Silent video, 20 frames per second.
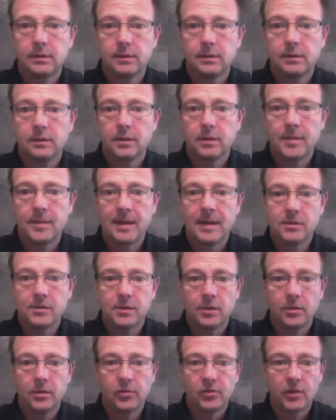about
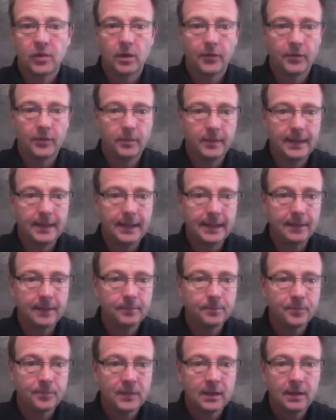to start the
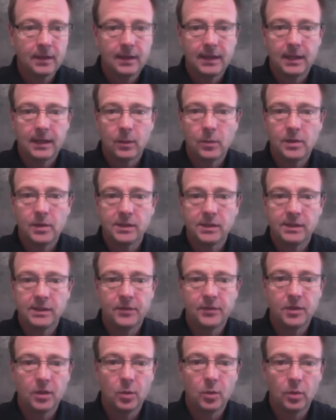meeting, and we just need to
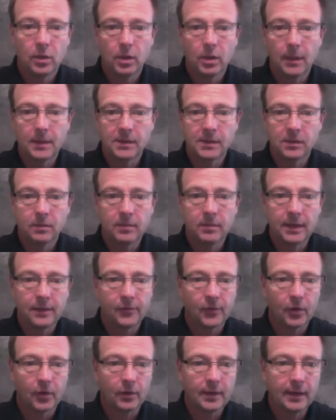know what all these little
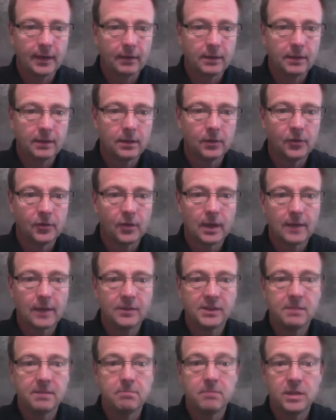buttons are down here. So
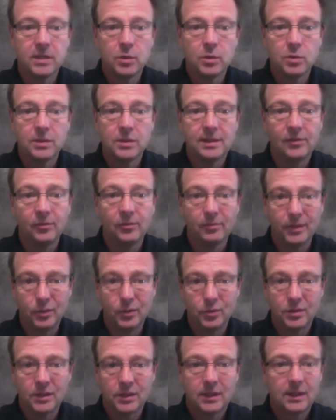obviously mute is
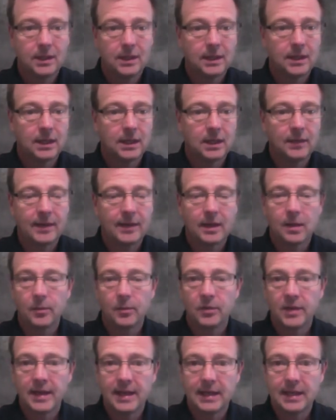mute. That comes
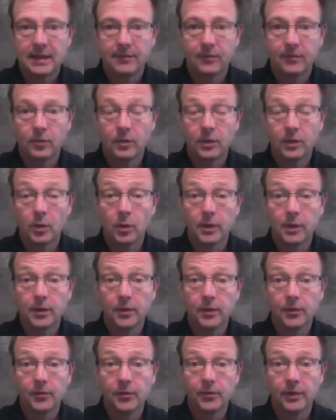in handy for the
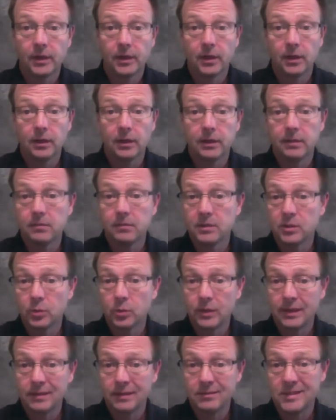lawyers in
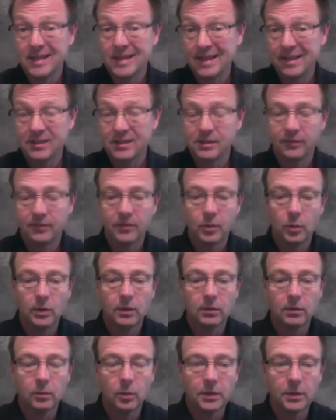between takes, if you
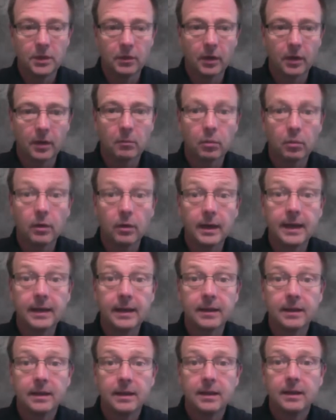will, when you're on a
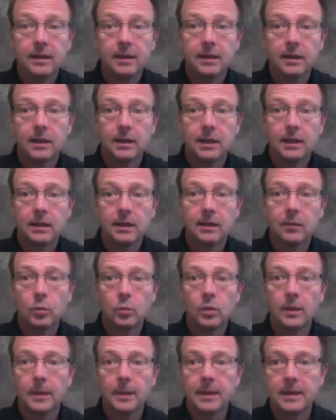break,
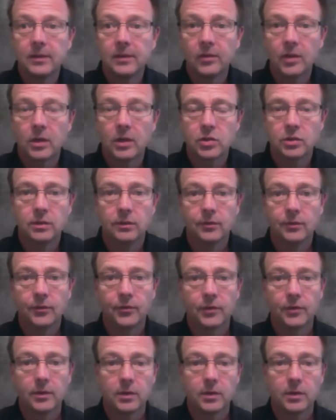when the discussions